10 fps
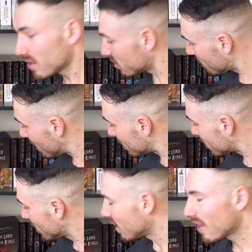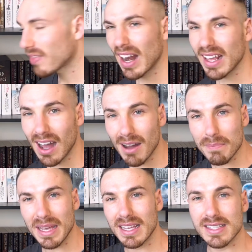so much that I can't
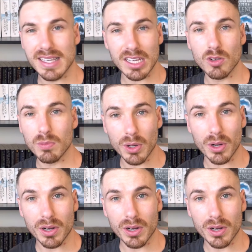pick a single book.